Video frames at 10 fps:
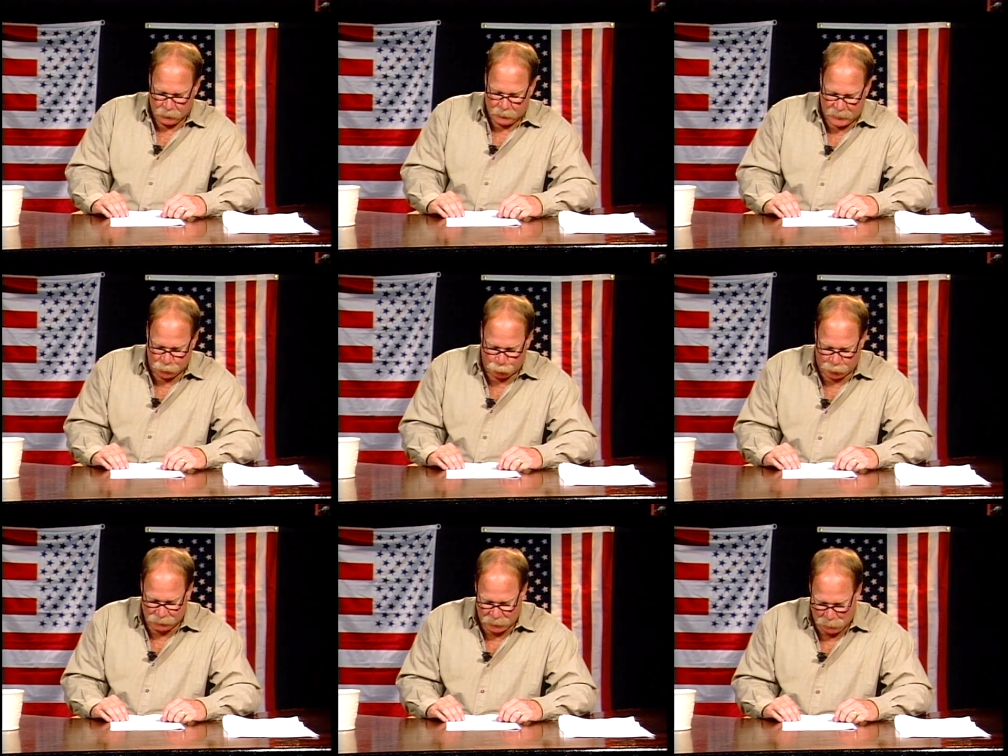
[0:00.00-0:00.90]
In
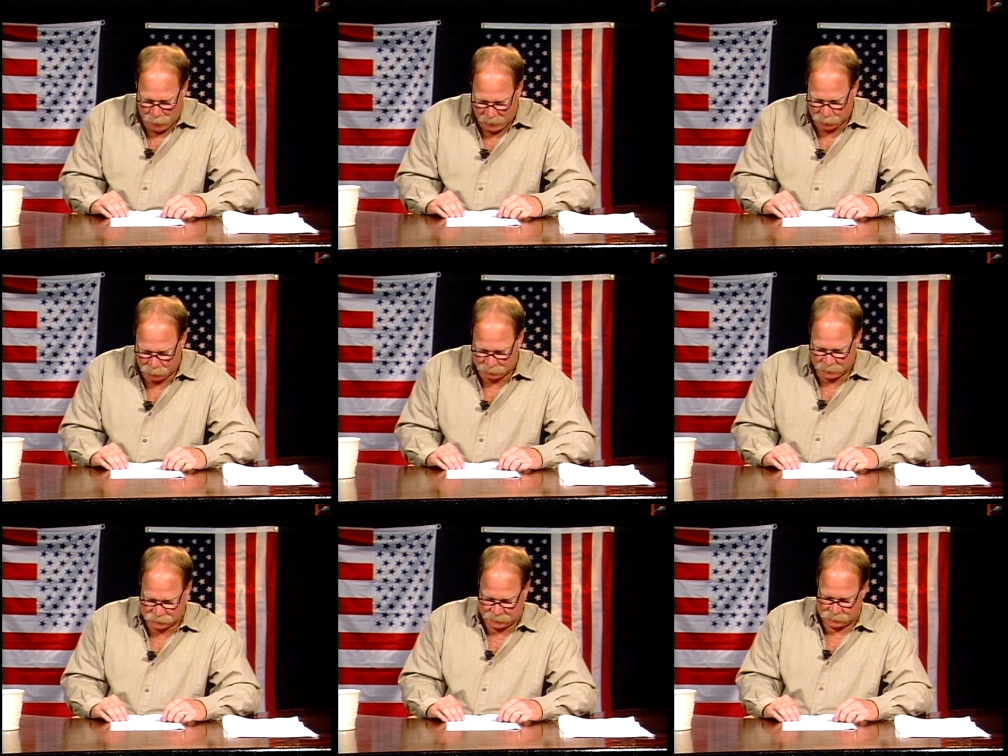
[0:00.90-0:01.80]
one remarkable
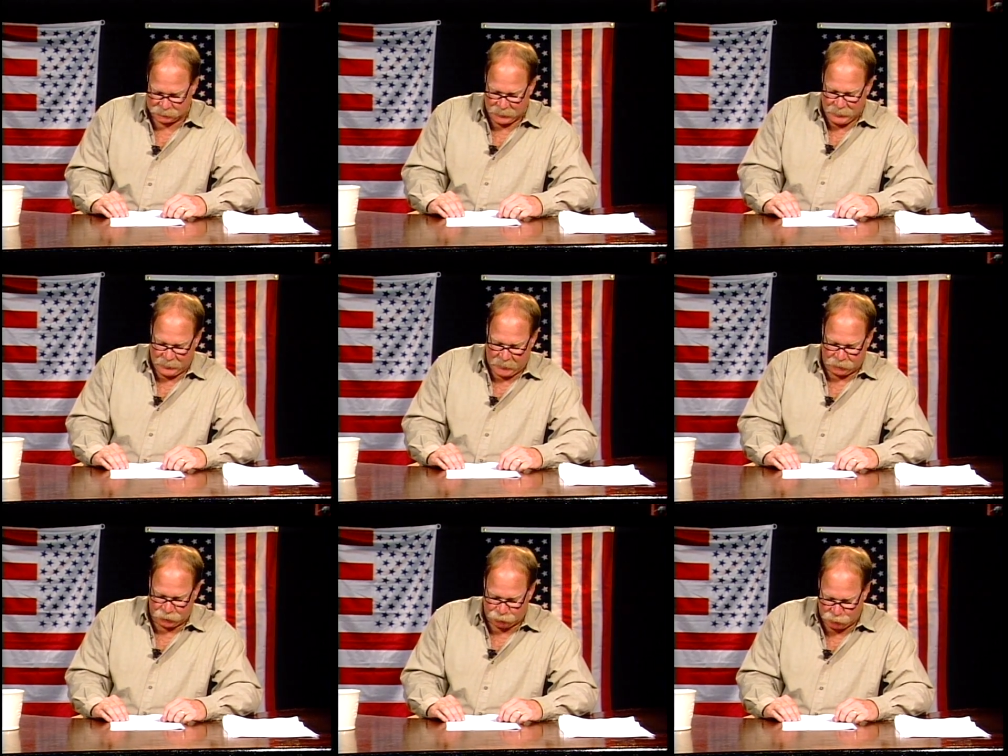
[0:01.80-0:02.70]
instance, a
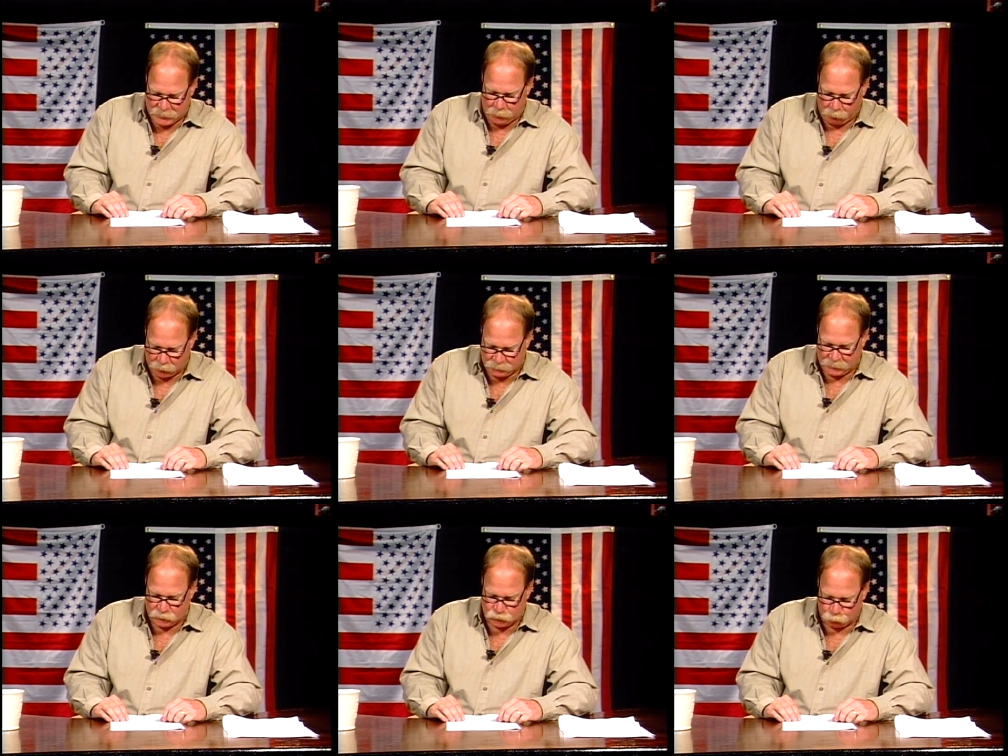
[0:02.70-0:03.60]

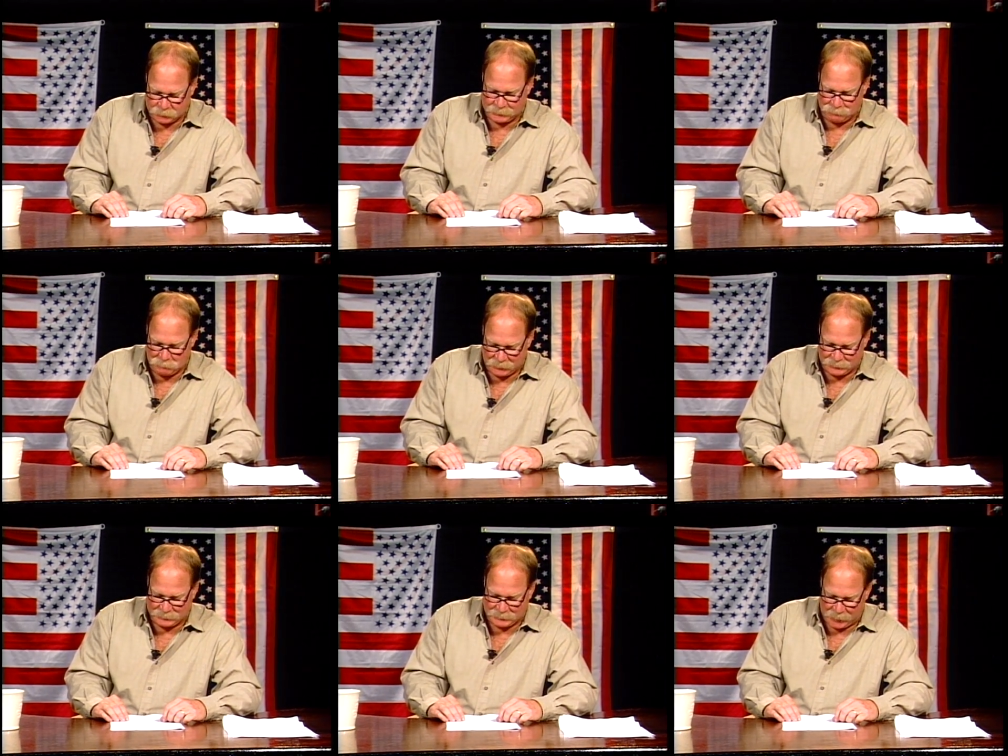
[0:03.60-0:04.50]
$320
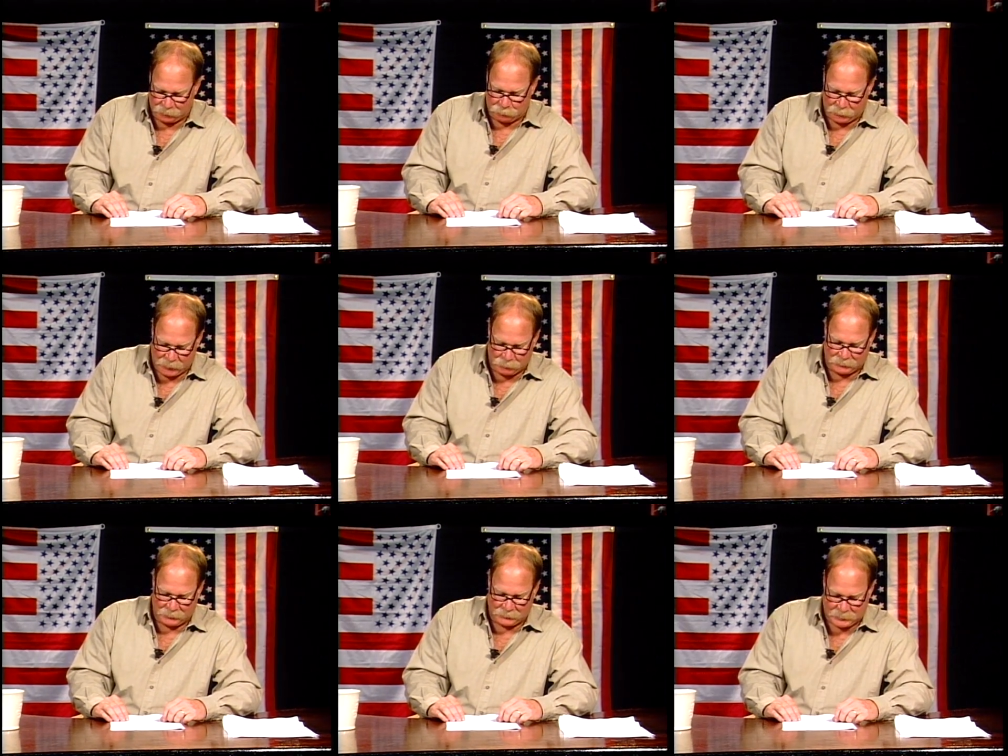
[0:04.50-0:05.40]
million payment
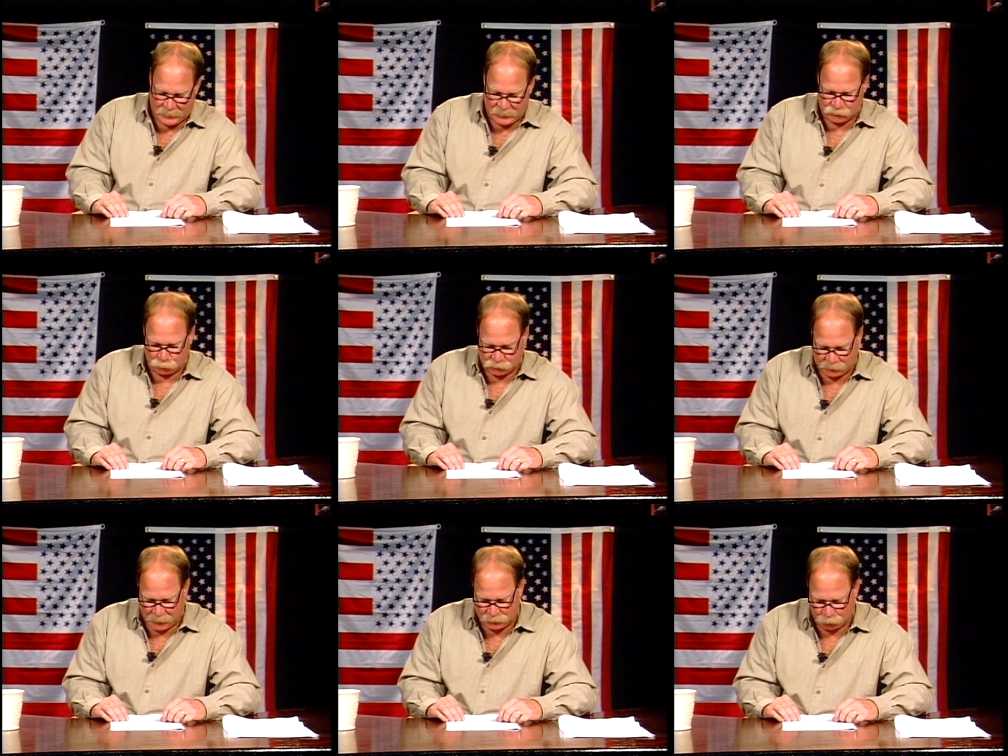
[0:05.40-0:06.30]
in cash was
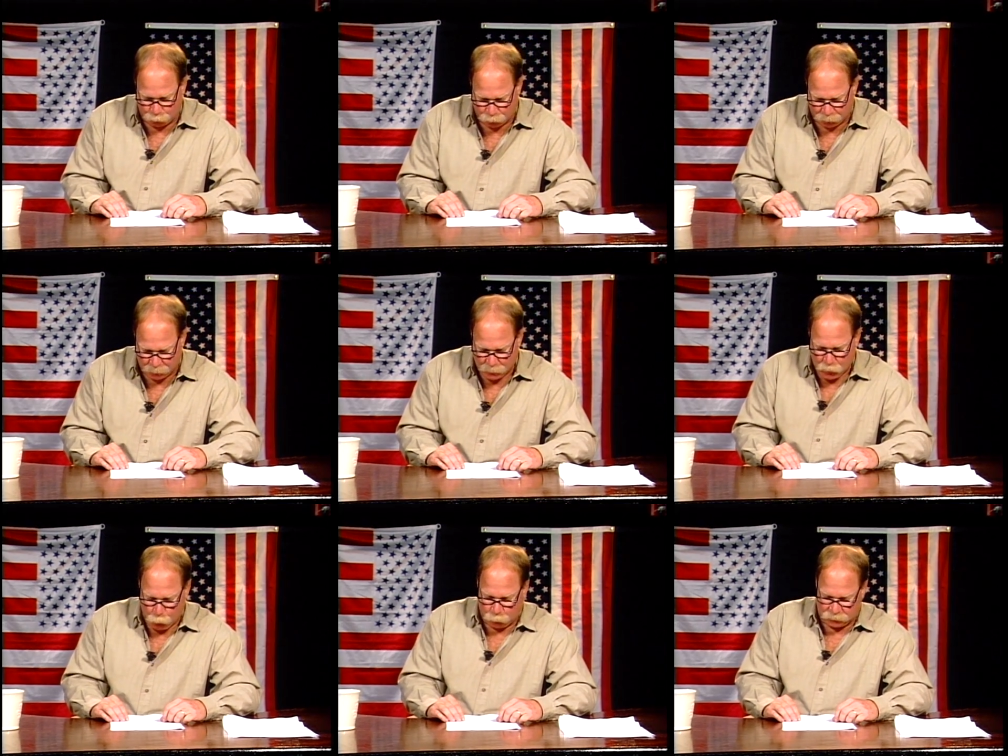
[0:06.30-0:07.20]
handed over
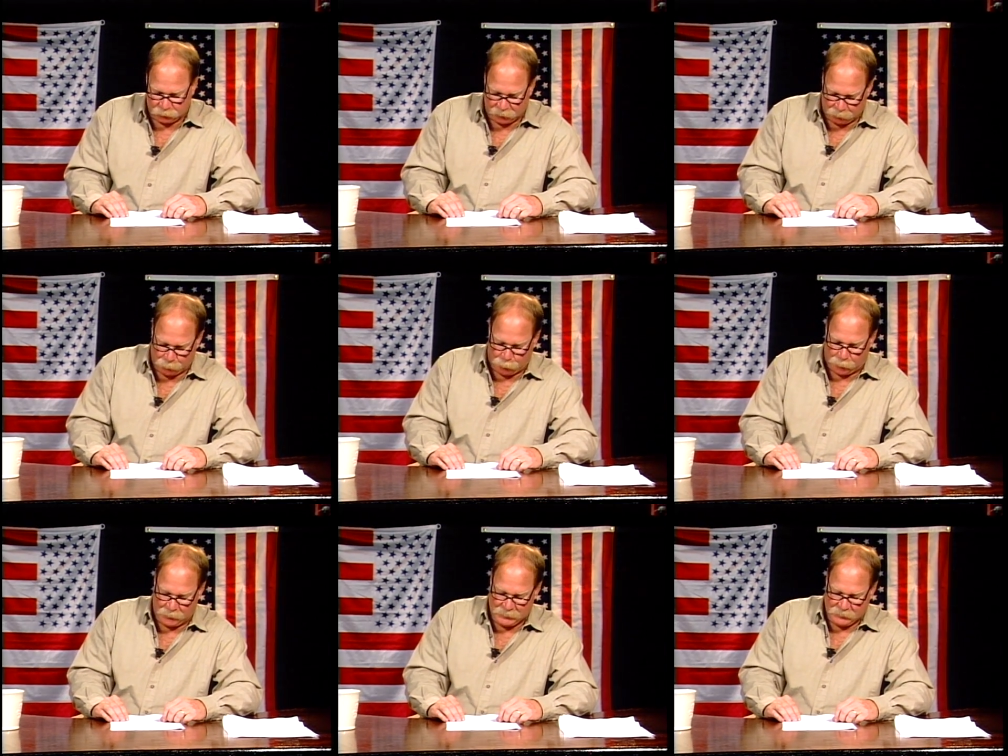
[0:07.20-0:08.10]
with little
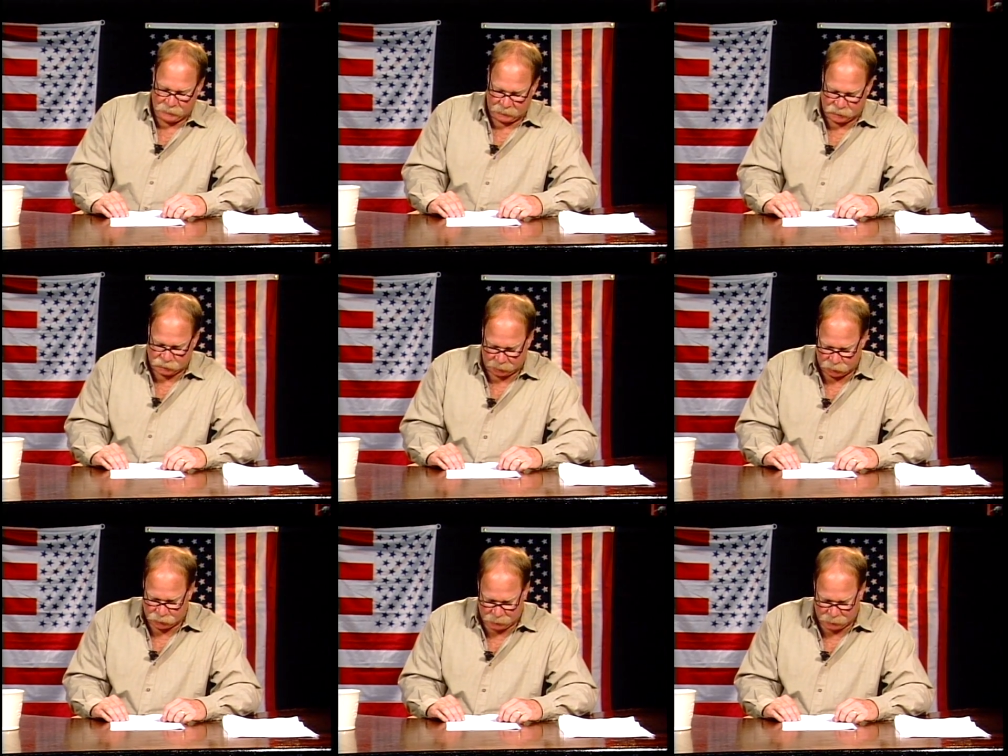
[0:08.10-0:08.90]
more than a signature